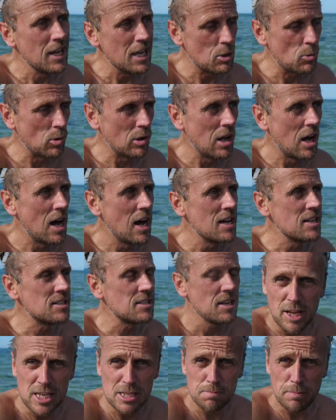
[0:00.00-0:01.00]

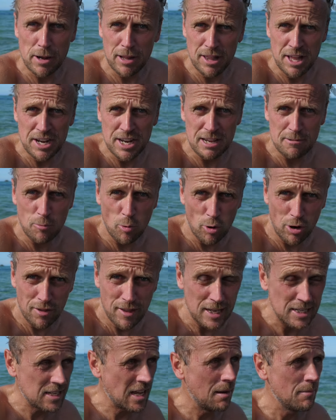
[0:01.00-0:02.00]
equalize, expel any water
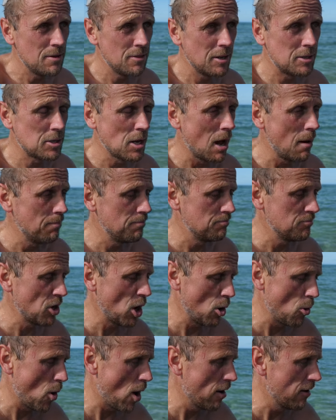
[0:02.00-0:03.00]
that's coming the top,
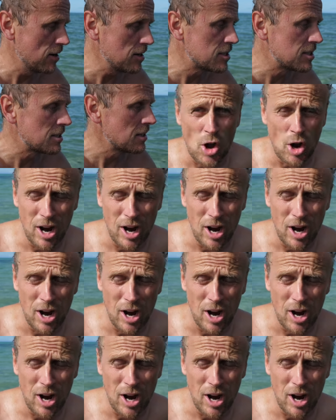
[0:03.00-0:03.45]
no worries.